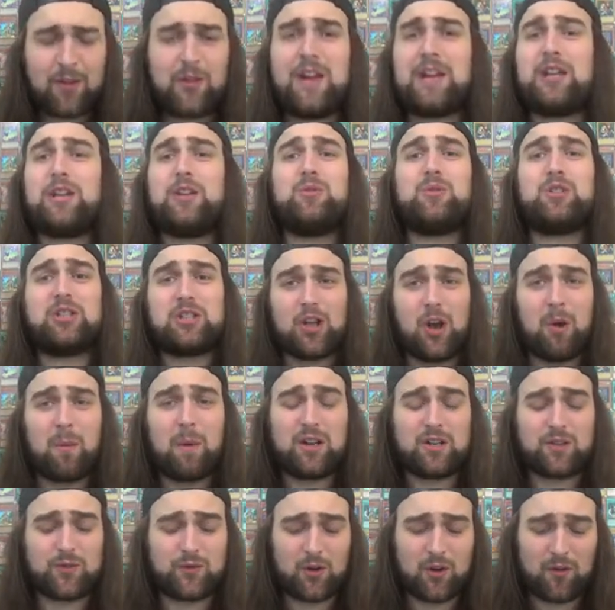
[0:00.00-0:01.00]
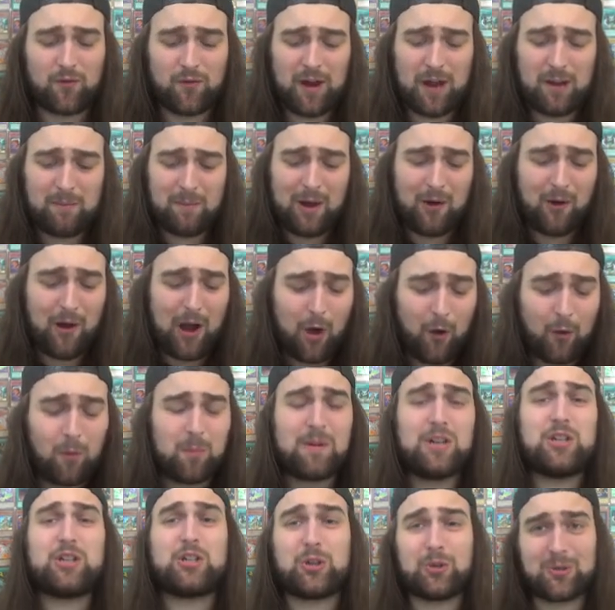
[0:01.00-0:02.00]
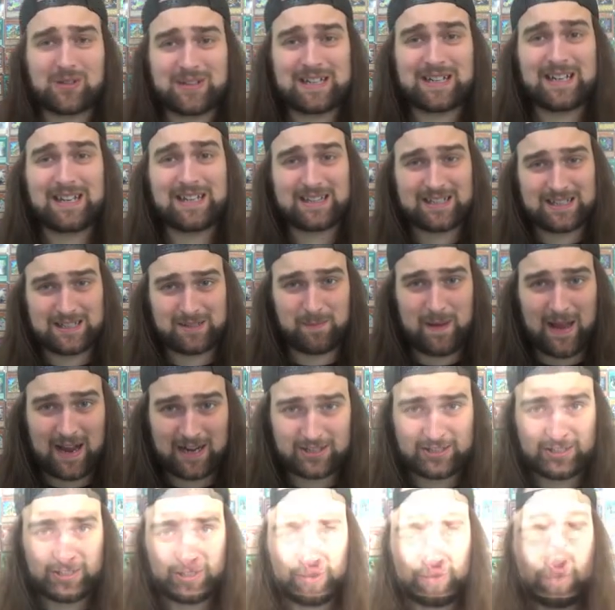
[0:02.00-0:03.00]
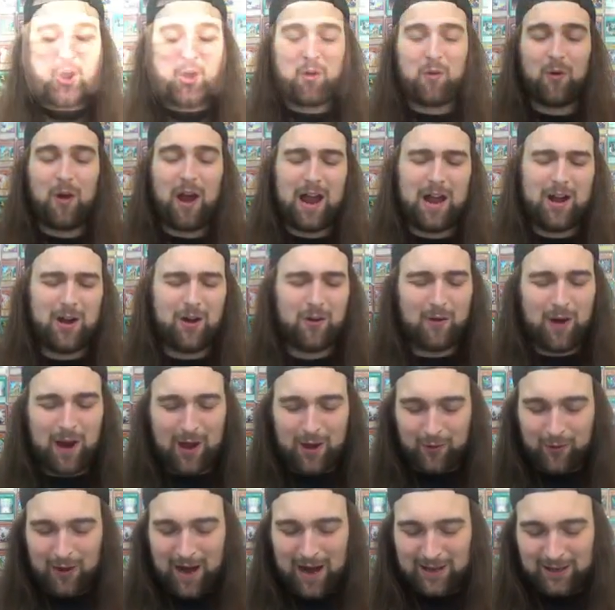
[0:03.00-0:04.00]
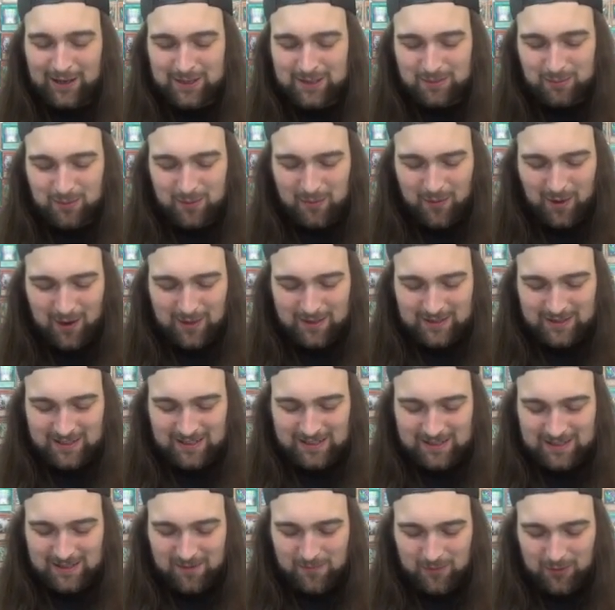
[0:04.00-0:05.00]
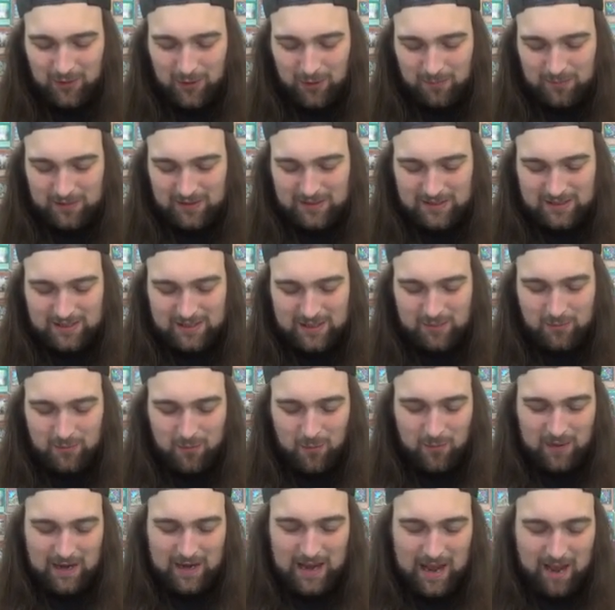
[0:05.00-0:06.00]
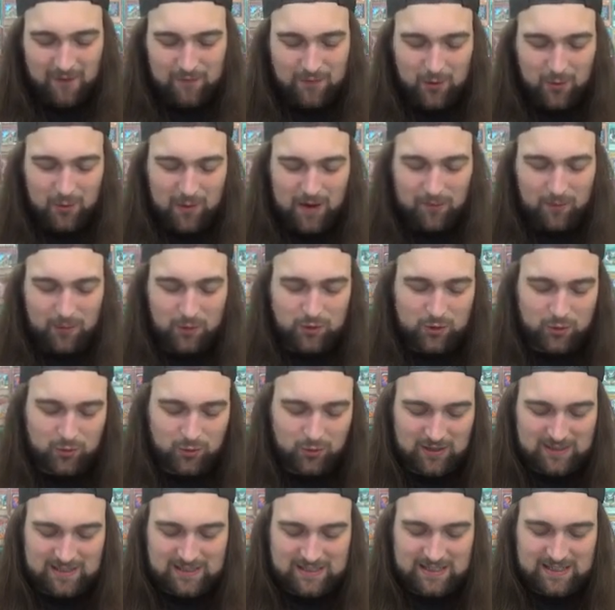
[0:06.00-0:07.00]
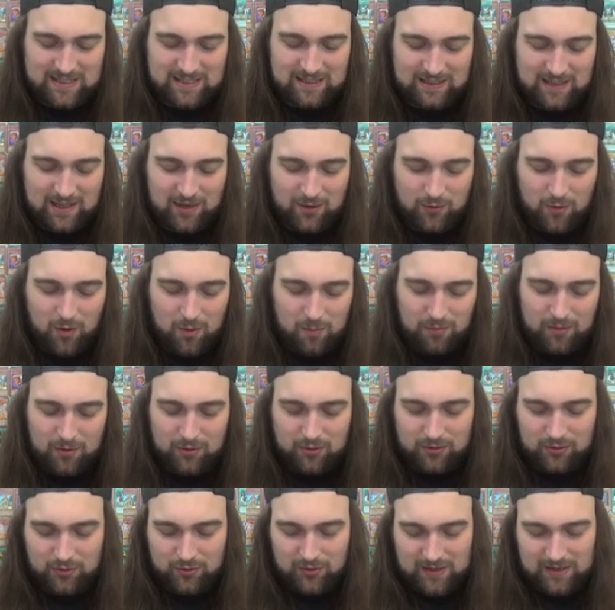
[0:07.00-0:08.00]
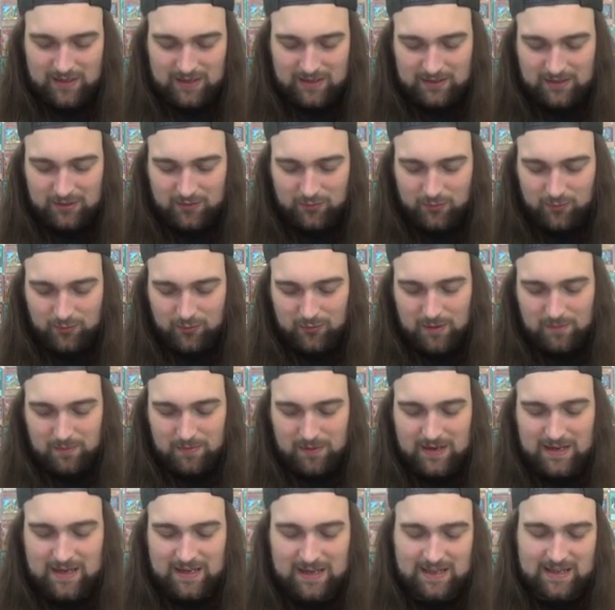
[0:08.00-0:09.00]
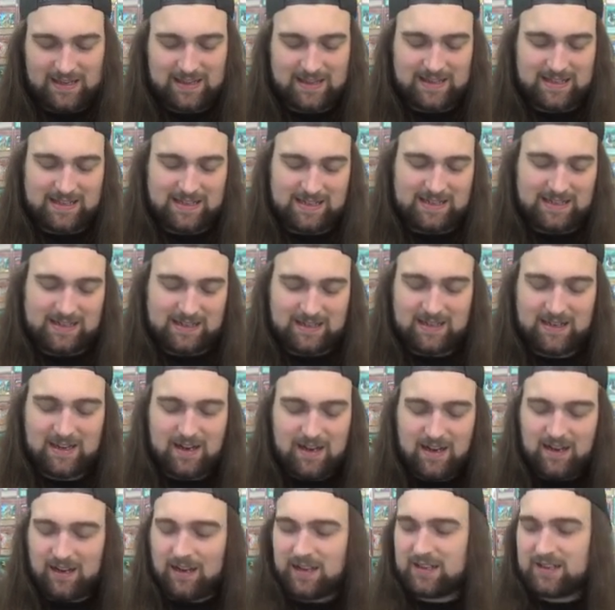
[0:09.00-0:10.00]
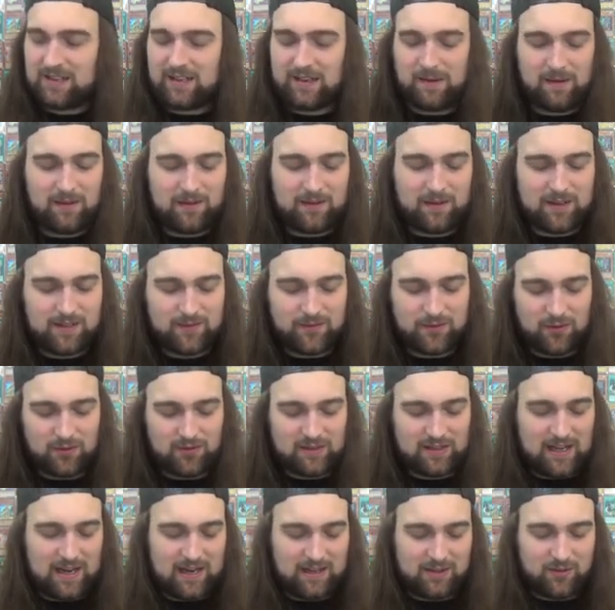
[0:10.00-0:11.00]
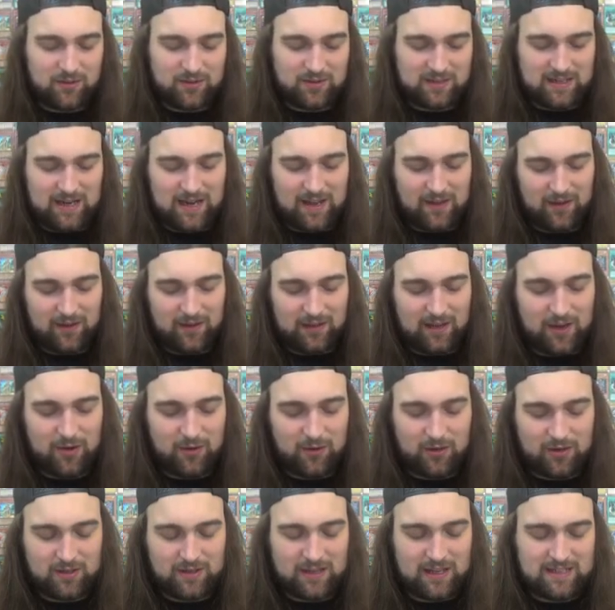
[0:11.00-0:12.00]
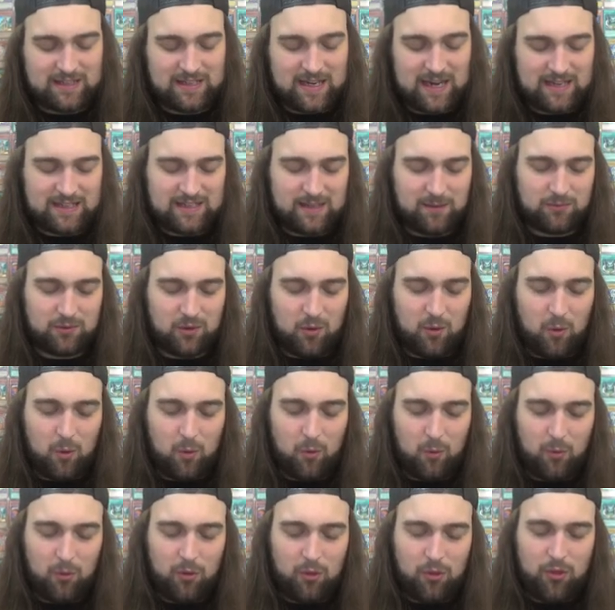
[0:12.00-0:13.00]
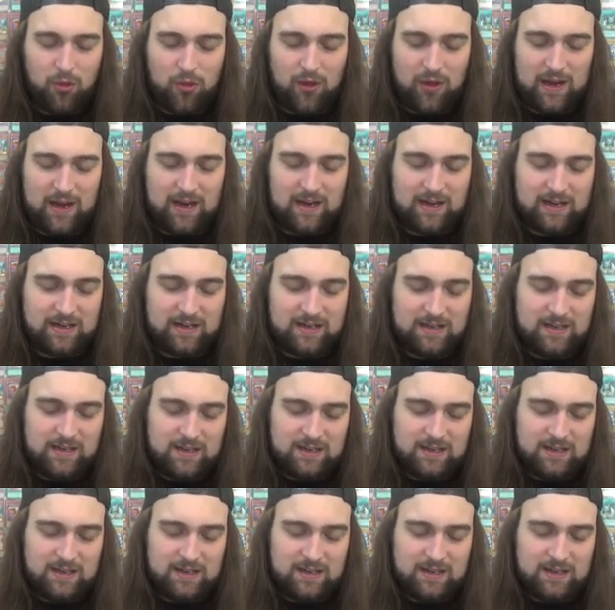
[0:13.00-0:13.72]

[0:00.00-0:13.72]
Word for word: Thank you so much for your fan mail. I will be sure to get these back to you. All right, all right, all right. Let's move on to this envelope. Let's see what we have here. We have our trusty letter opener. Try not to rip anything because uh, this feels like there's, yeah, the letter like takes up the whole thing.